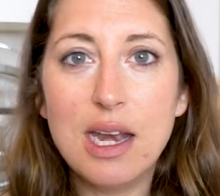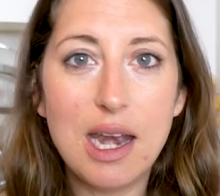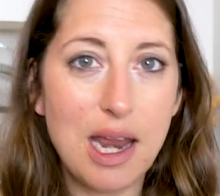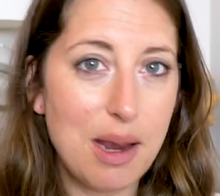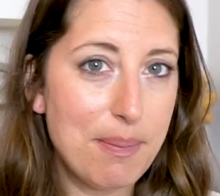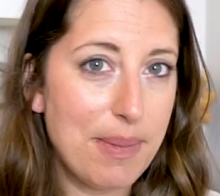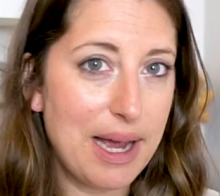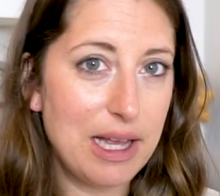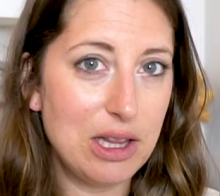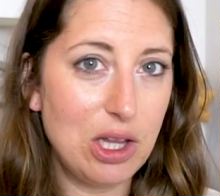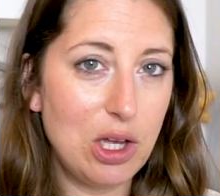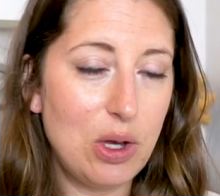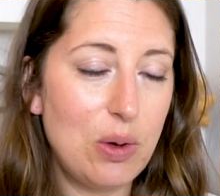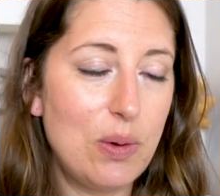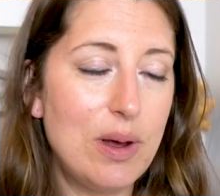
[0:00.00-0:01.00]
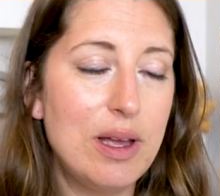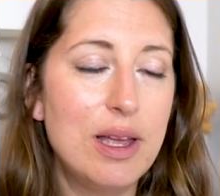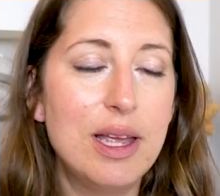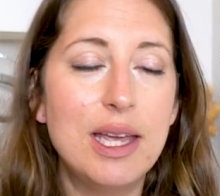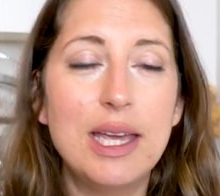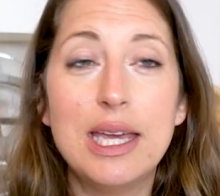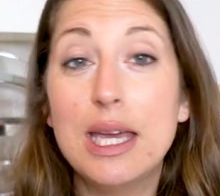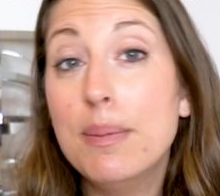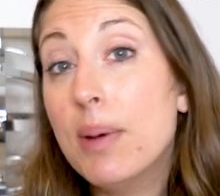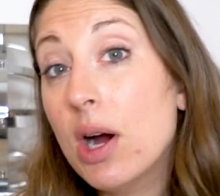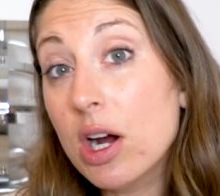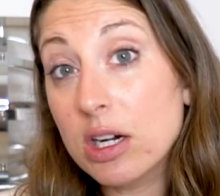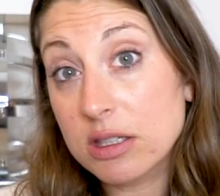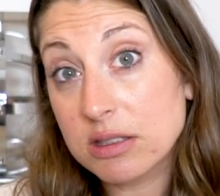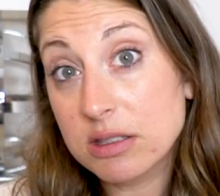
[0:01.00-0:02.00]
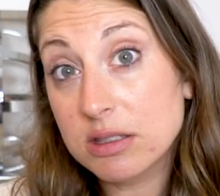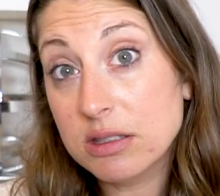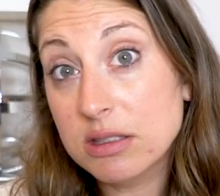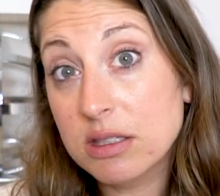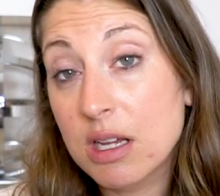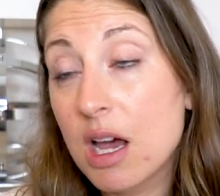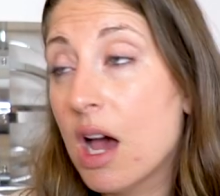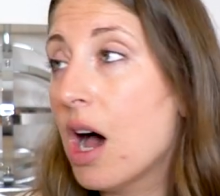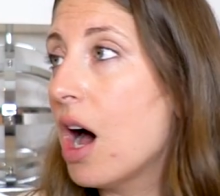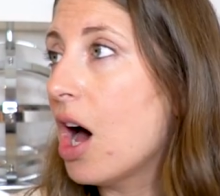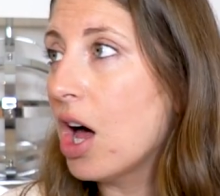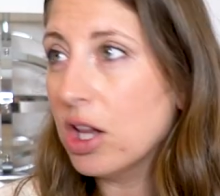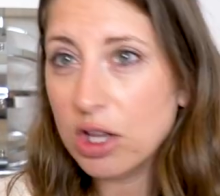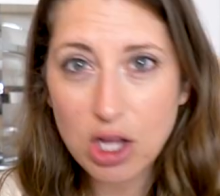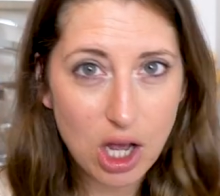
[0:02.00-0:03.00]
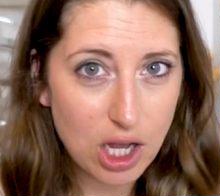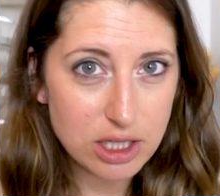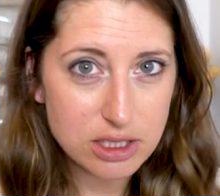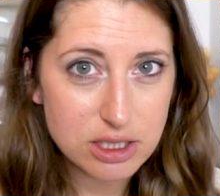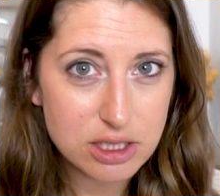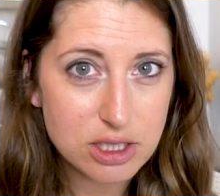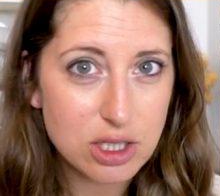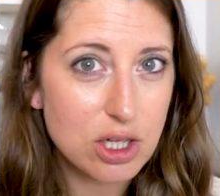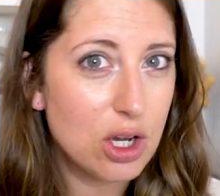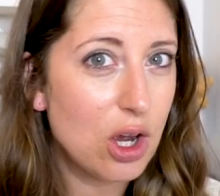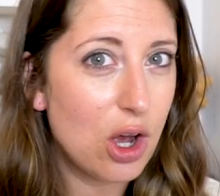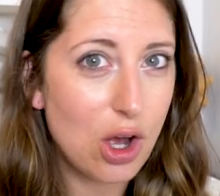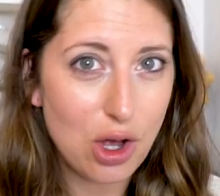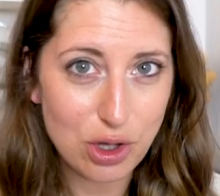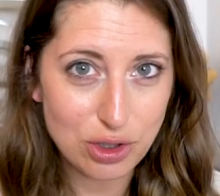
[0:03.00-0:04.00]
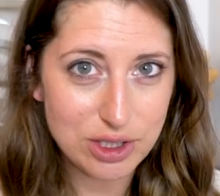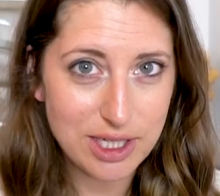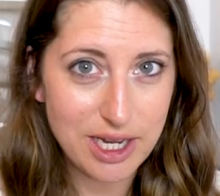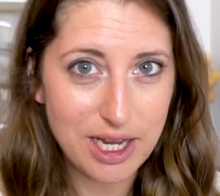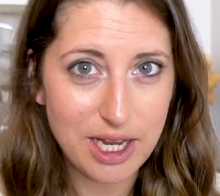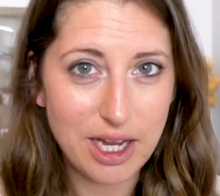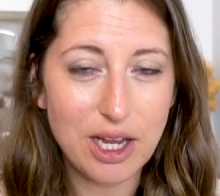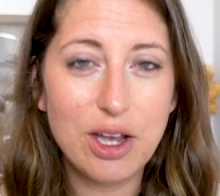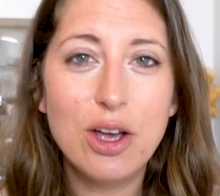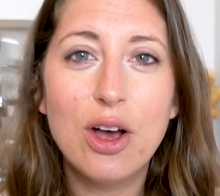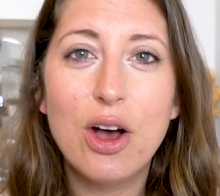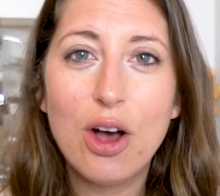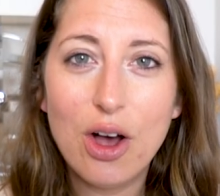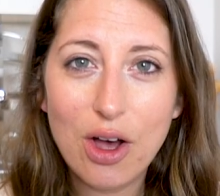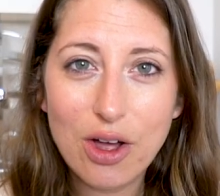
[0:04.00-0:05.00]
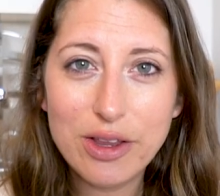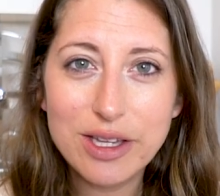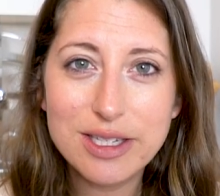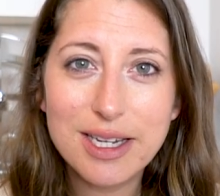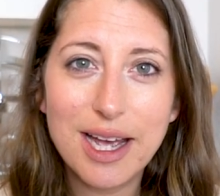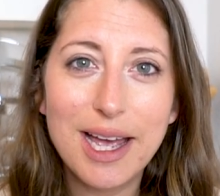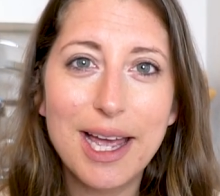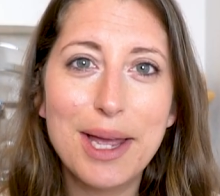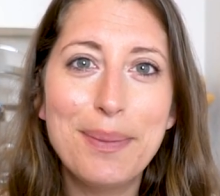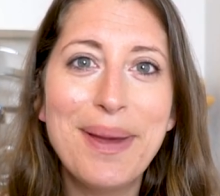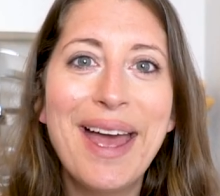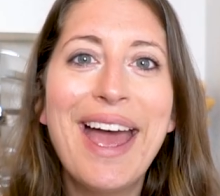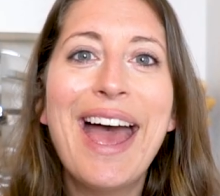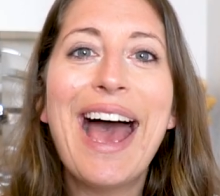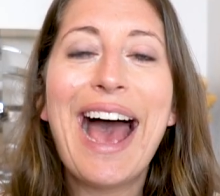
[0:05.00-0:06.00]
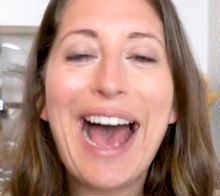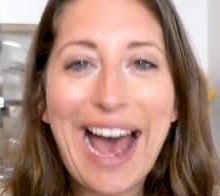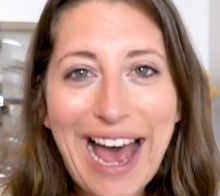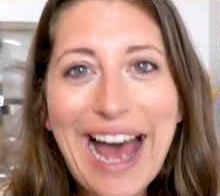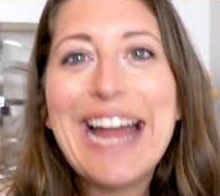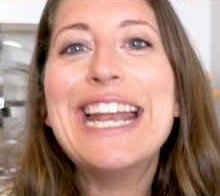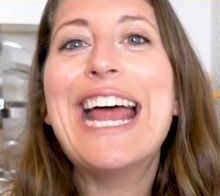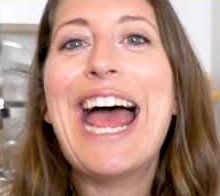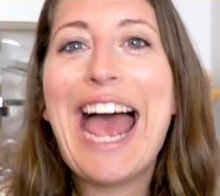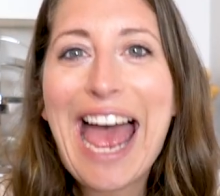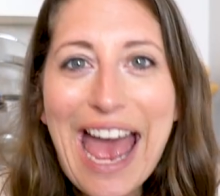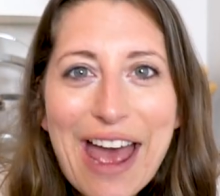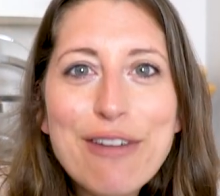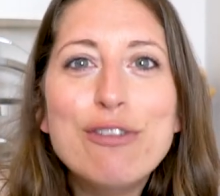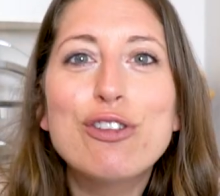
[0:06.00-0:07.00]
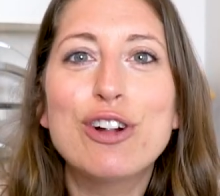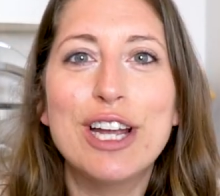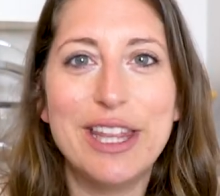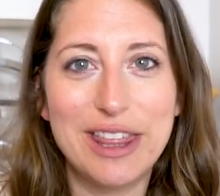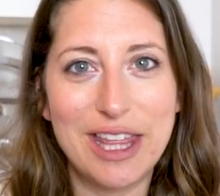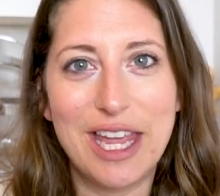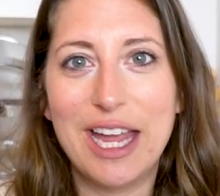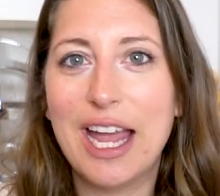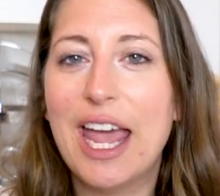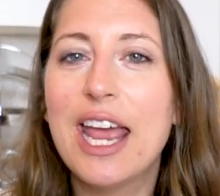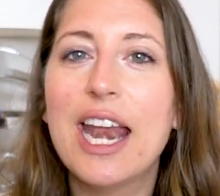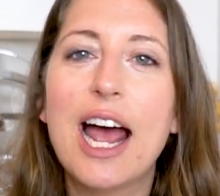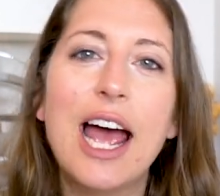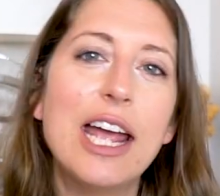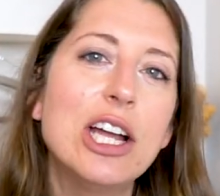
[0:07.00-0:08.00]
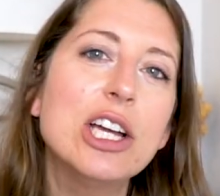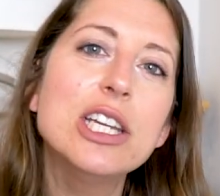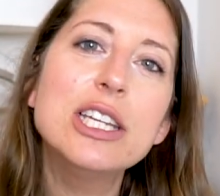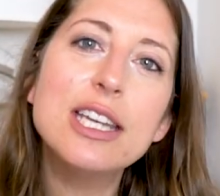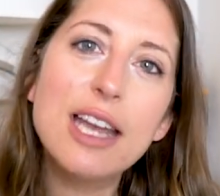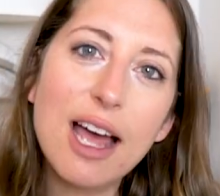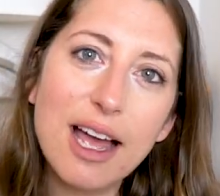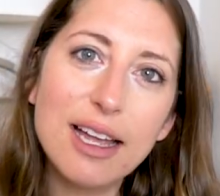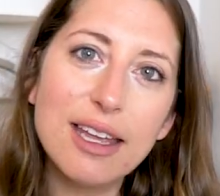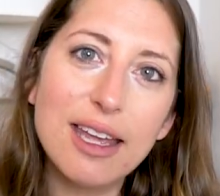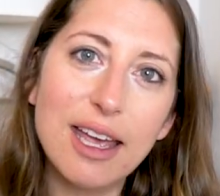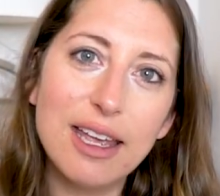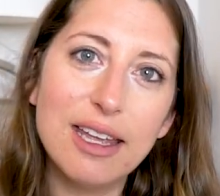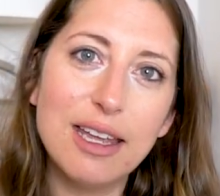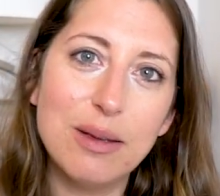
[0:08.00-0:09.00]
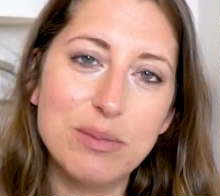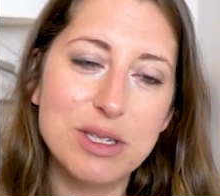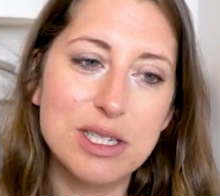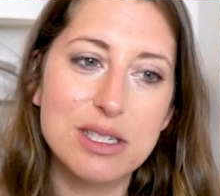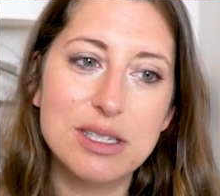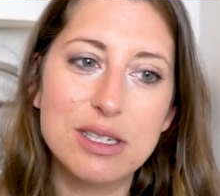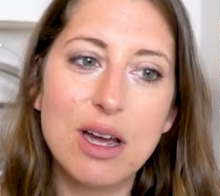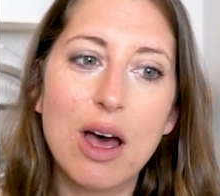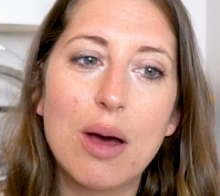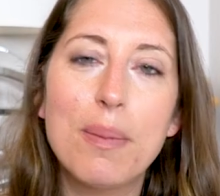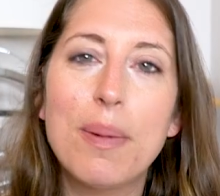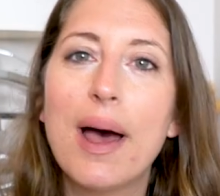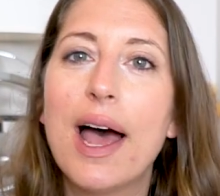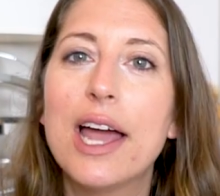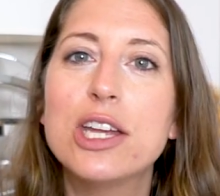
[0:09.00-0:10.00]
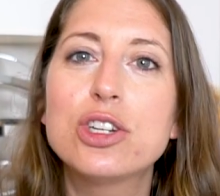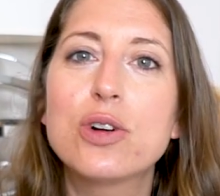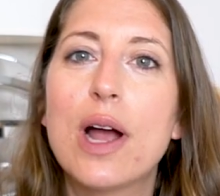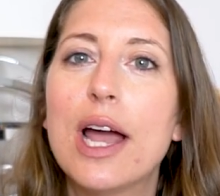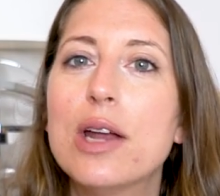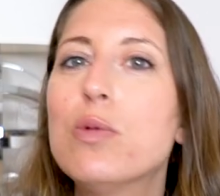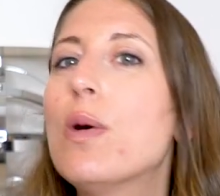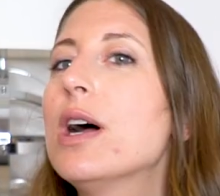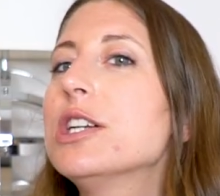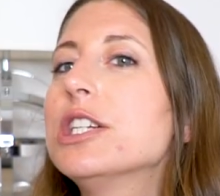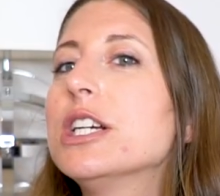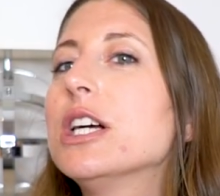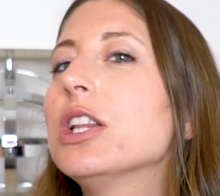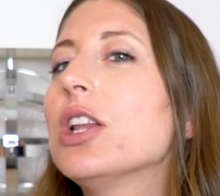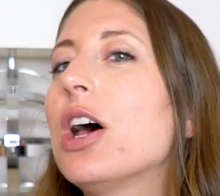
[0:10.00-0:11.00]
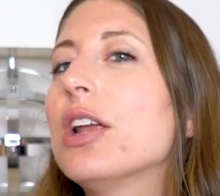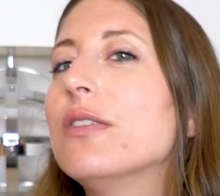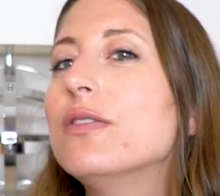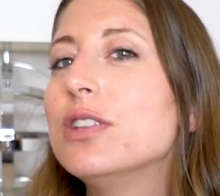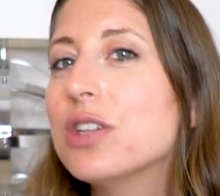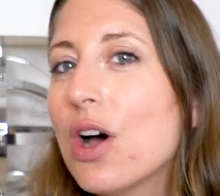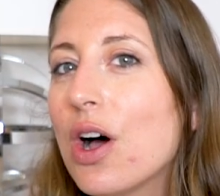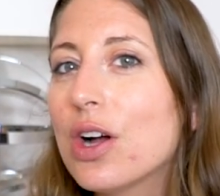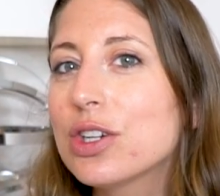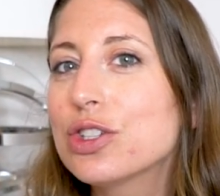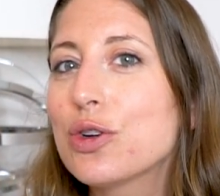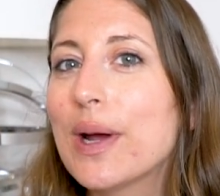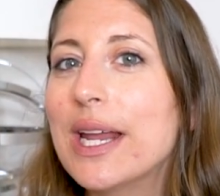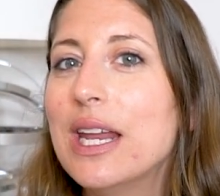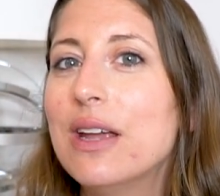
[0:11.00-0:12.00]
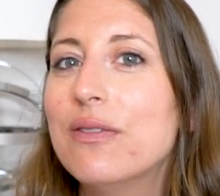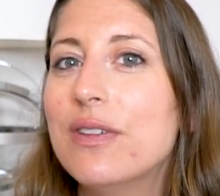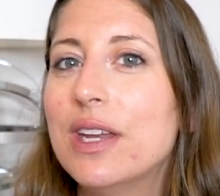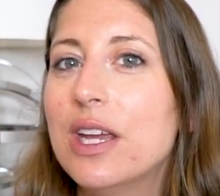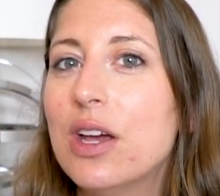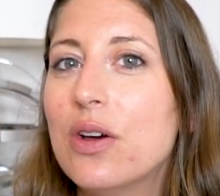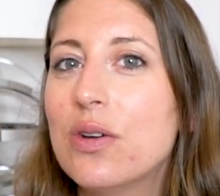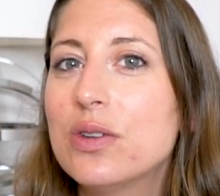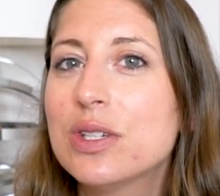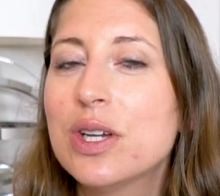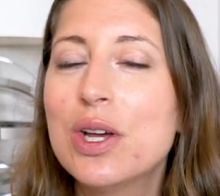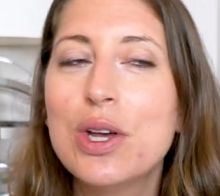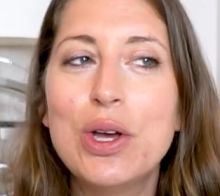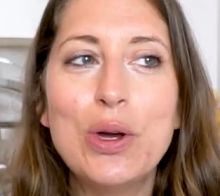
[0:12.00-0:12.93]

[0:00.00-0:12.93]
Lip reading: named Milo. He barks a lot, all day, all the time, at everything, and I could not get him to stop. I tried watching a lot of dog training videos.